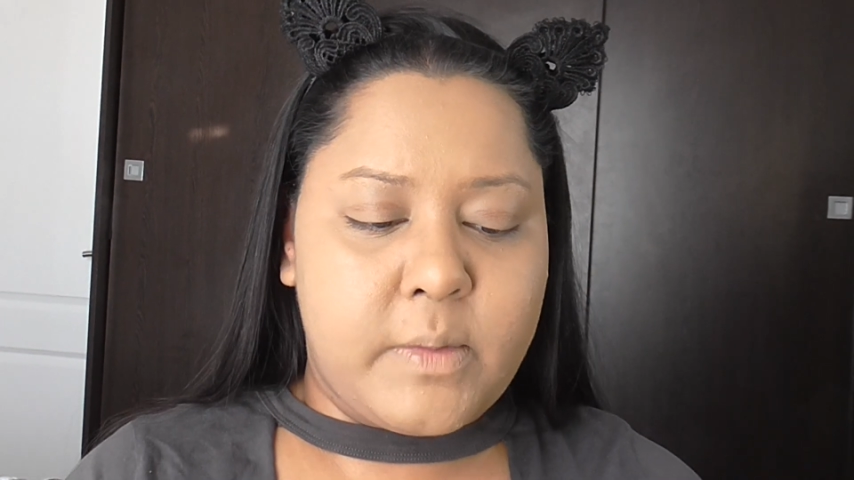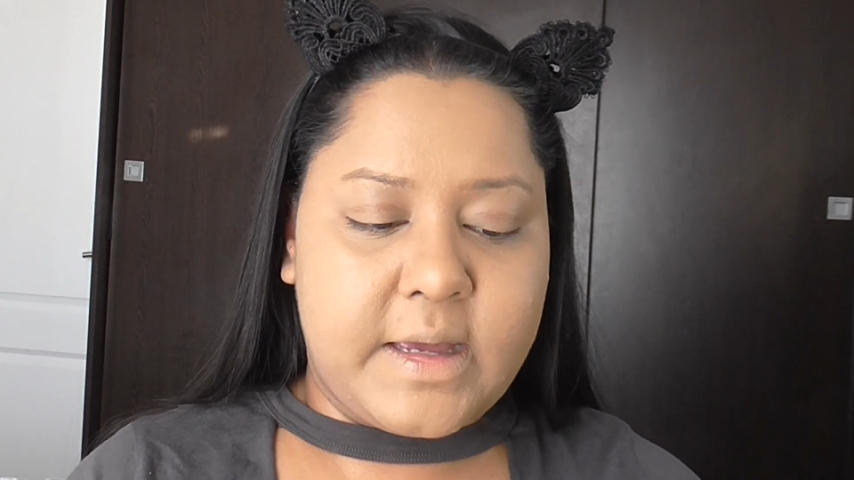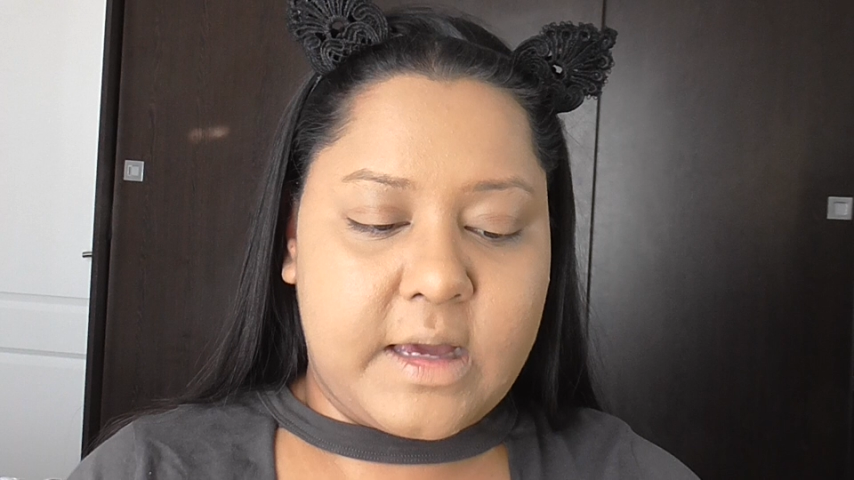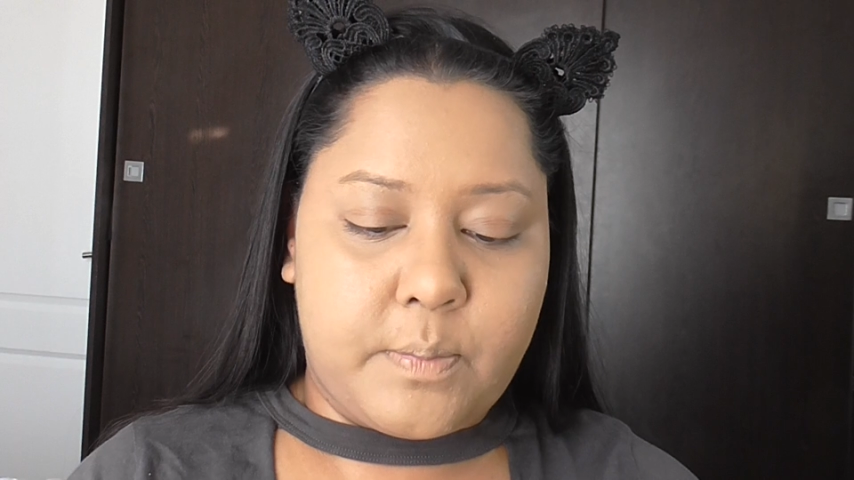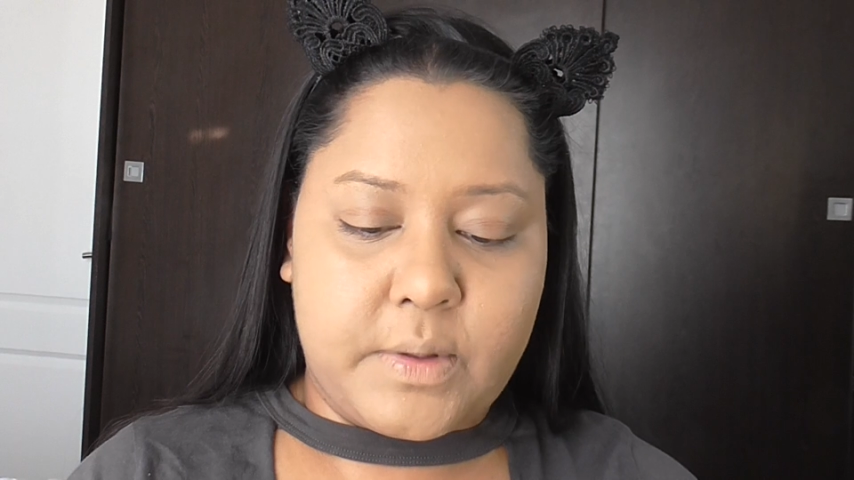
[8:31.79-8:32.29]

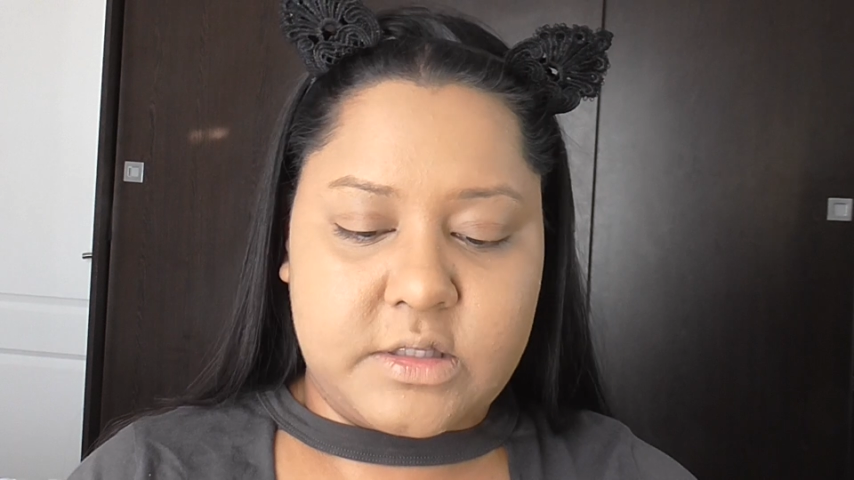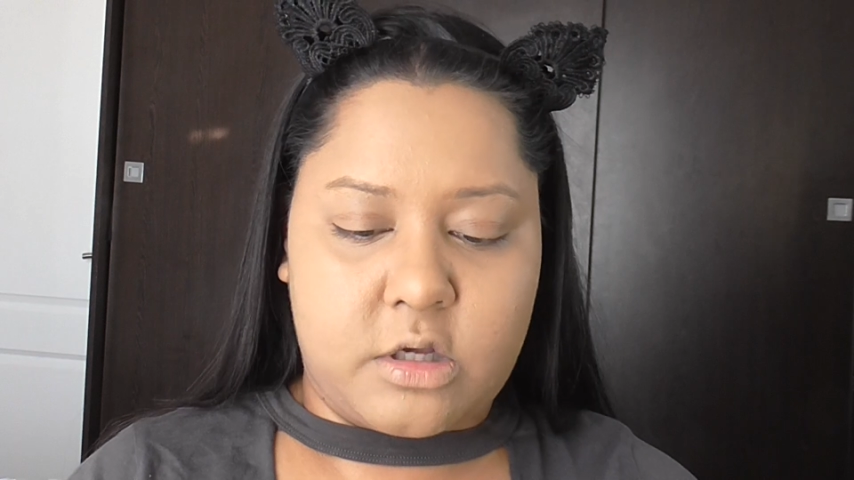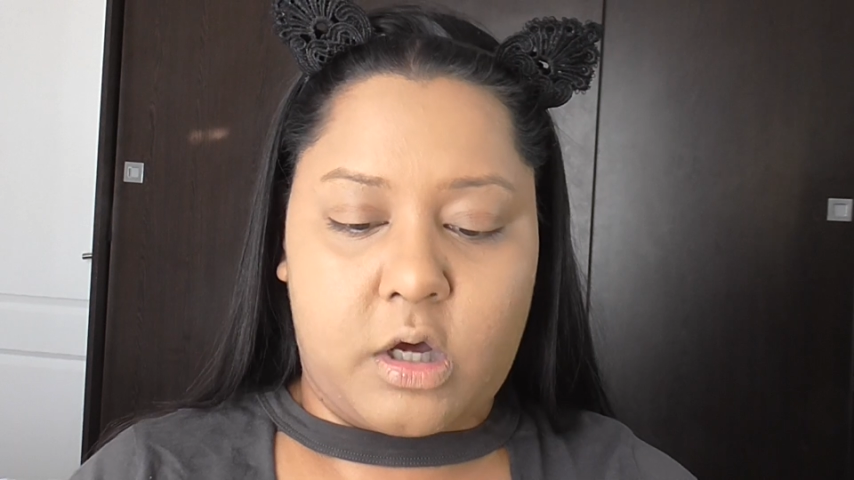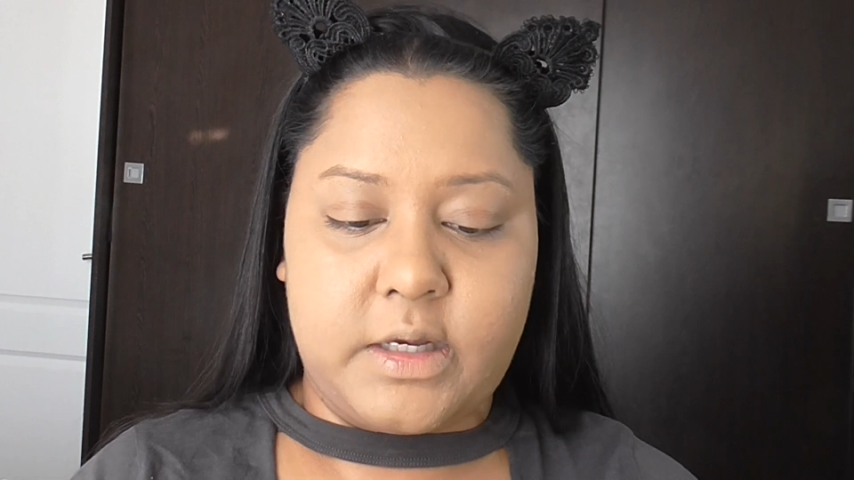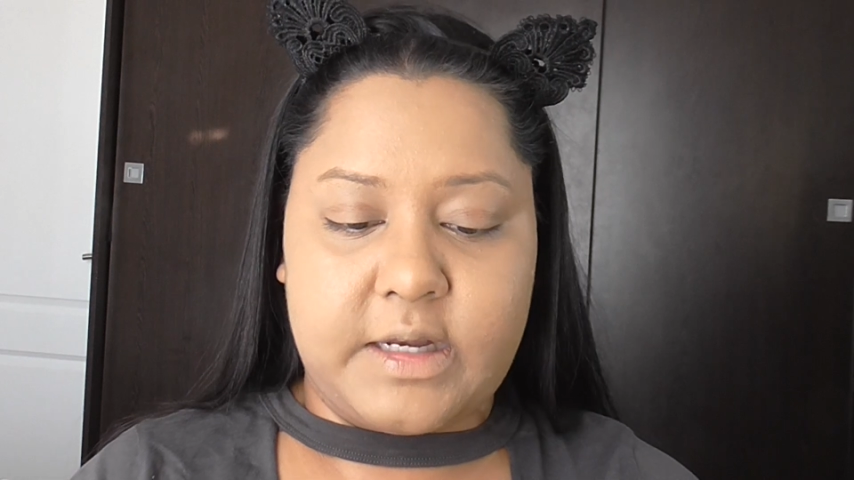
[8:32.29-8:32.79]
makeup
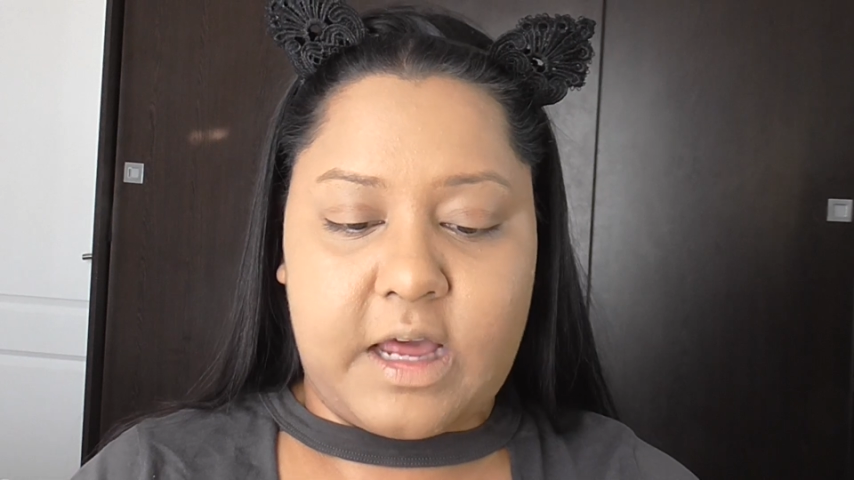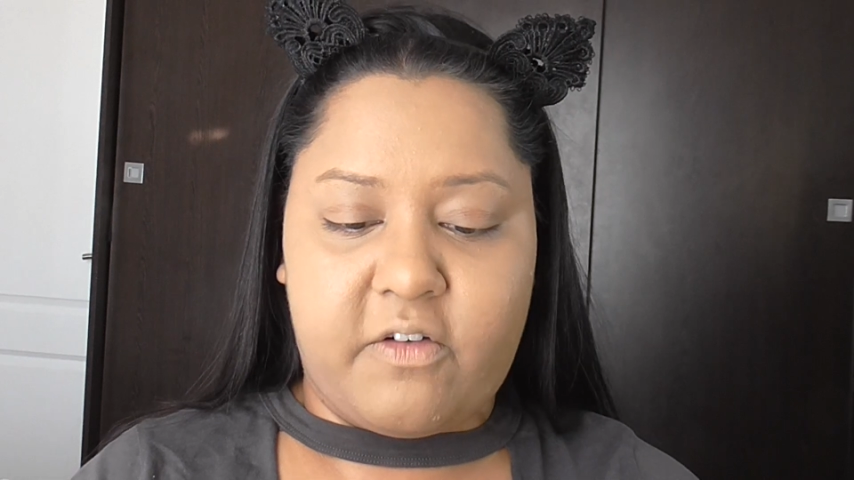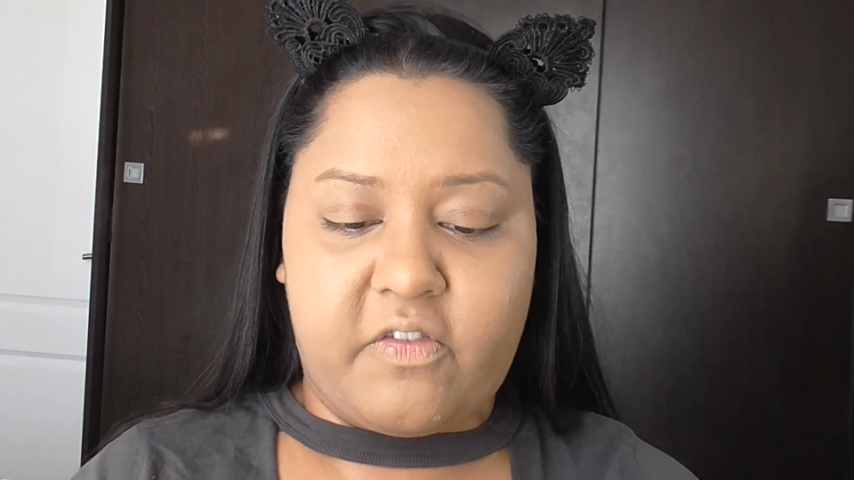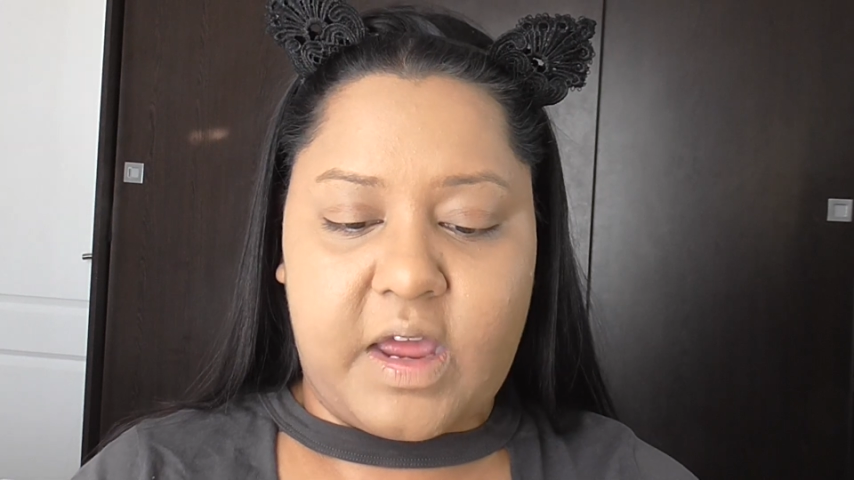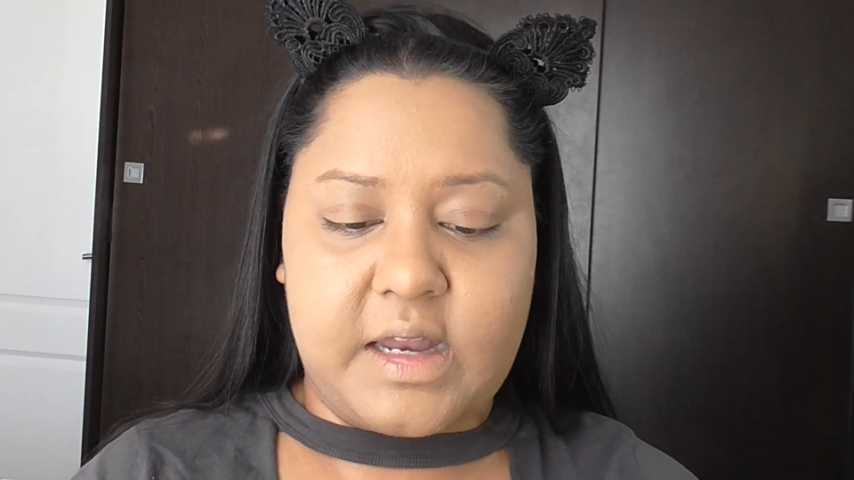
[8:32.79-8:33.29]
is hard enough,